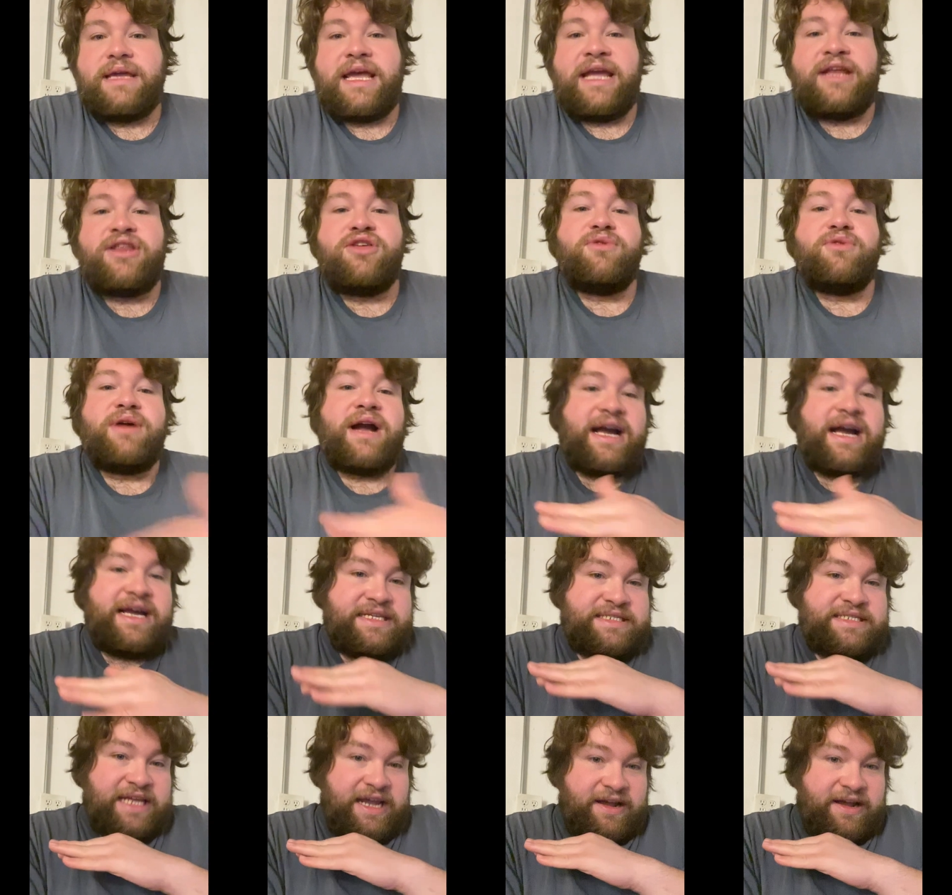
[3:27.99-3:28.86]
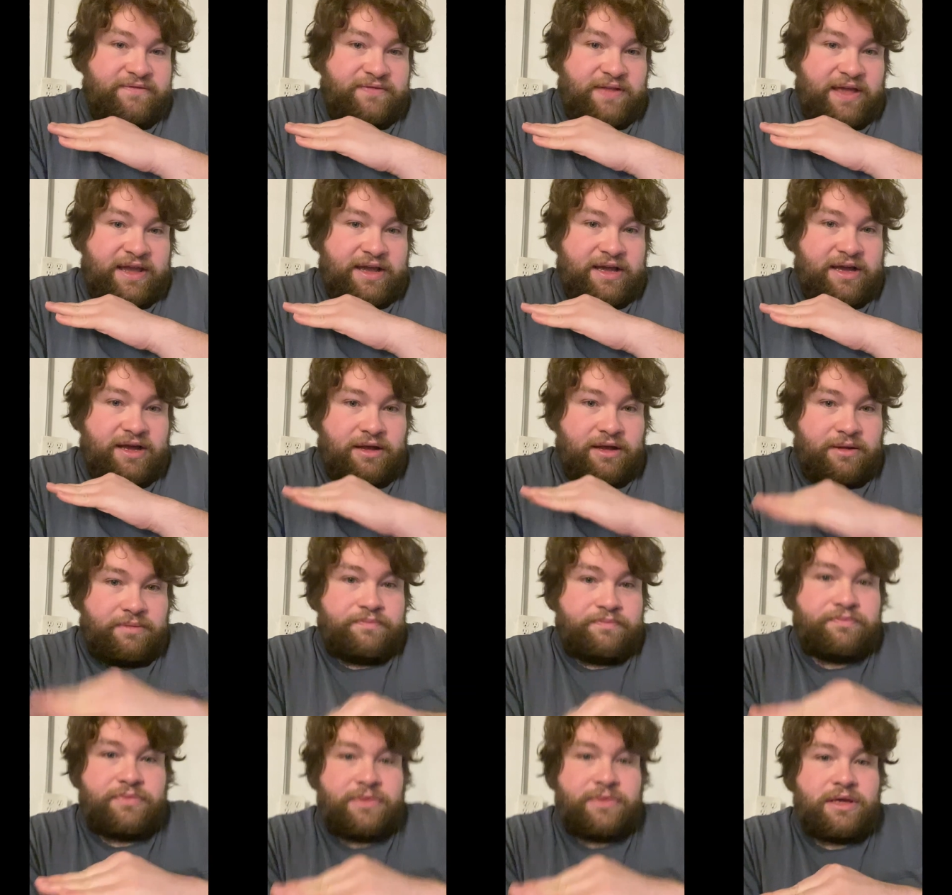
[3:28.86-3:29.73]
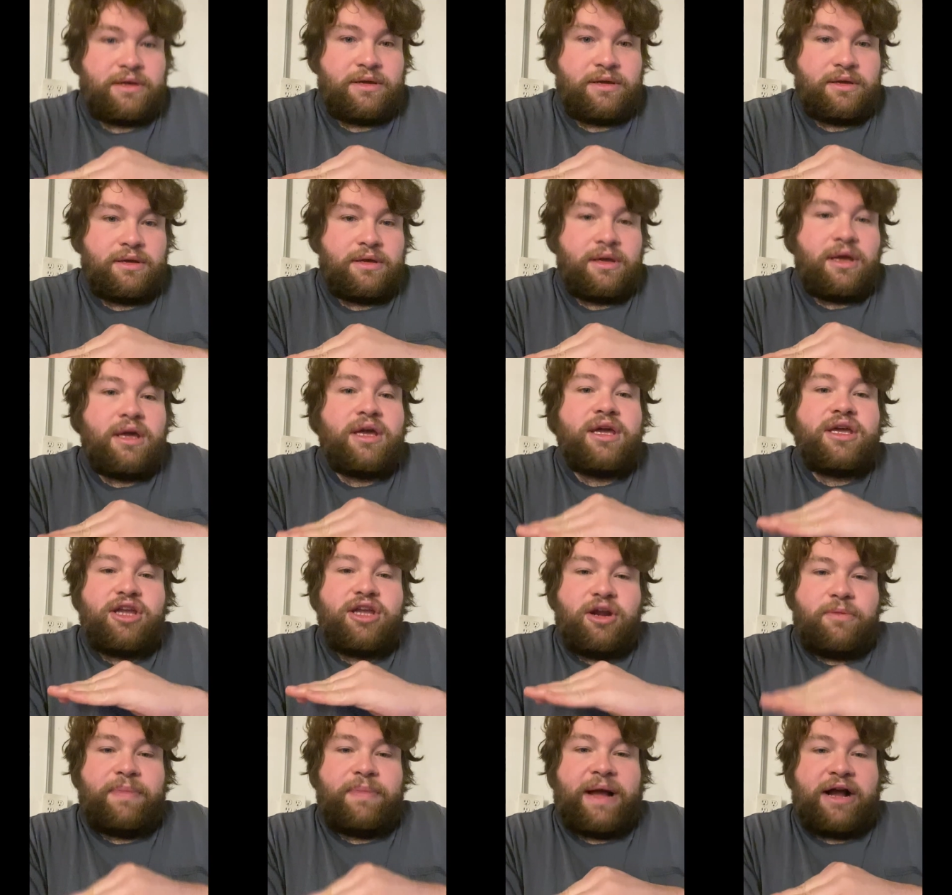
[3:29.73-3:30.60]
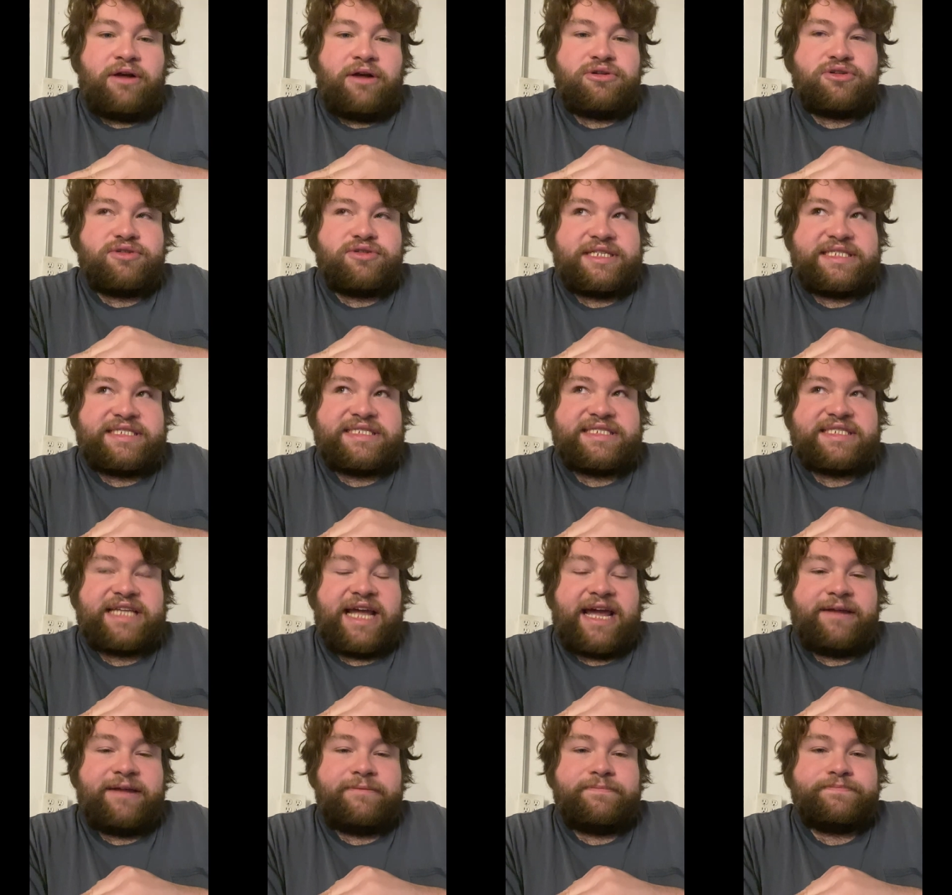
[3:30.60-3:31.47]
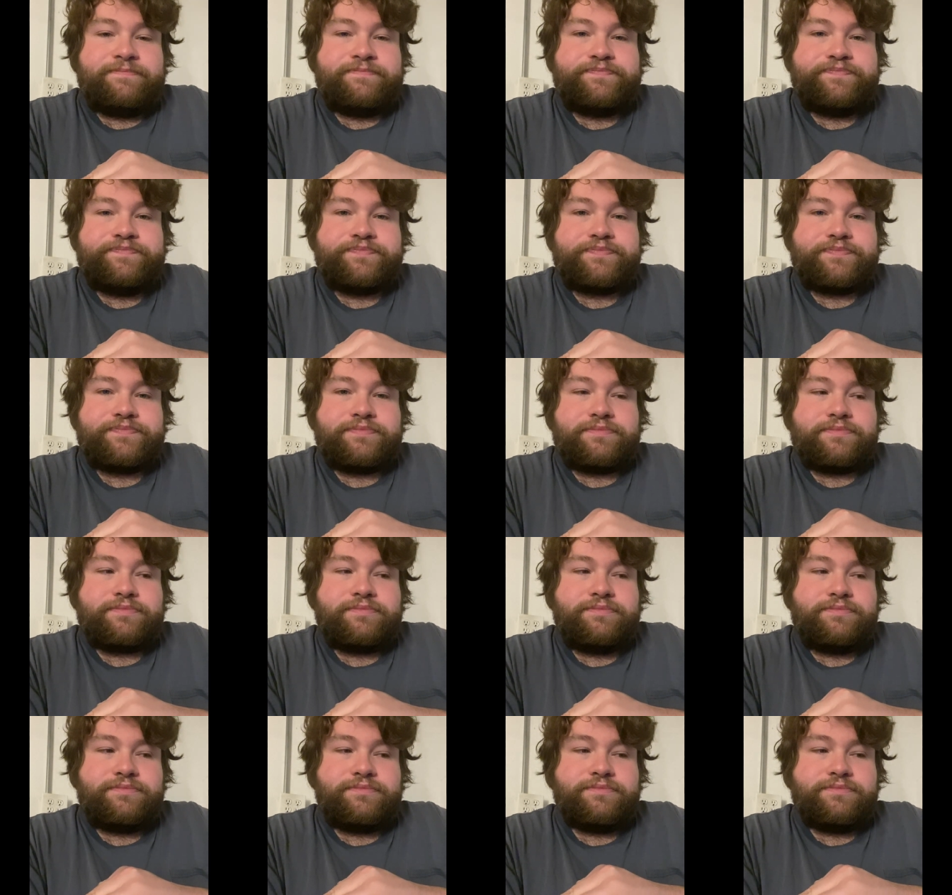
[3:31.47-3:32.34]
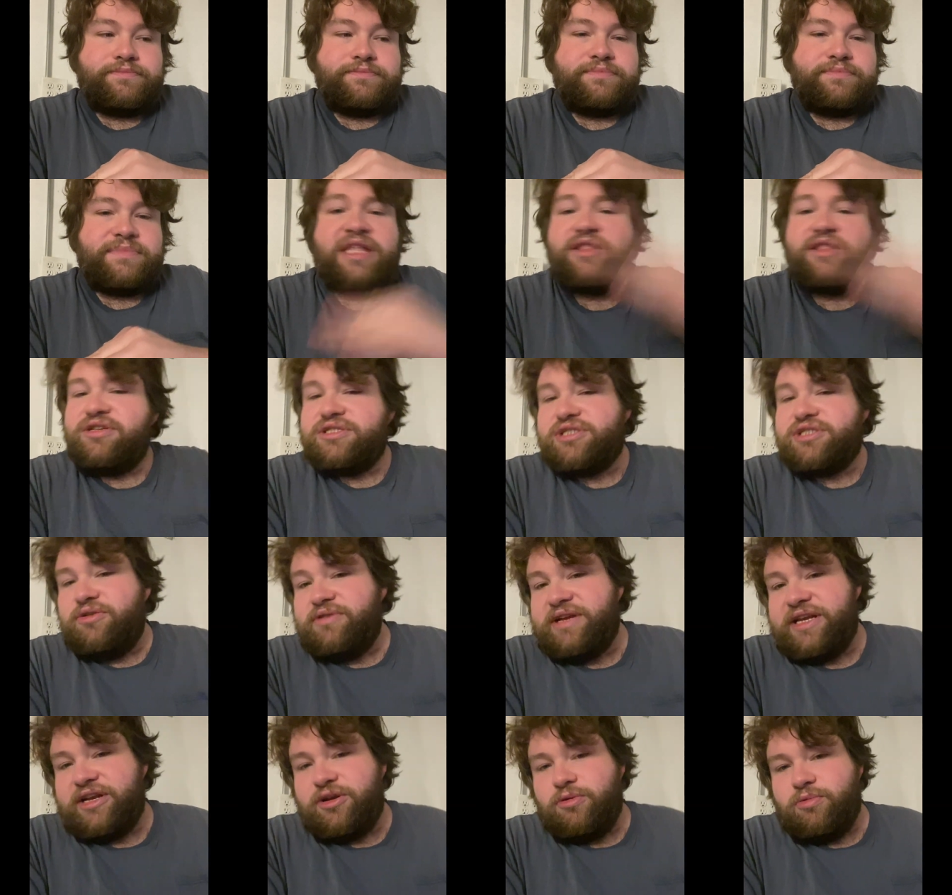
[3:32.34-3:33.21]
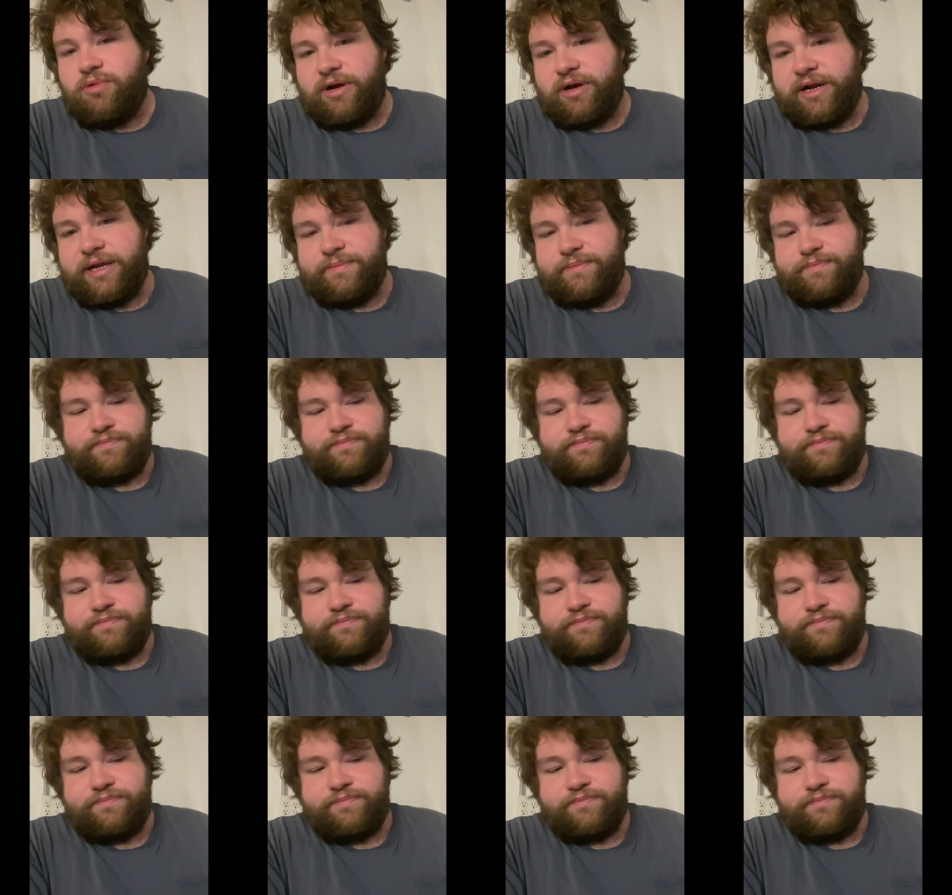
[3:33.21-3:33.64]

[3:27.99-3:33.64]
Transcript: and you guys have like a your boundaries set, then there's no need to worry.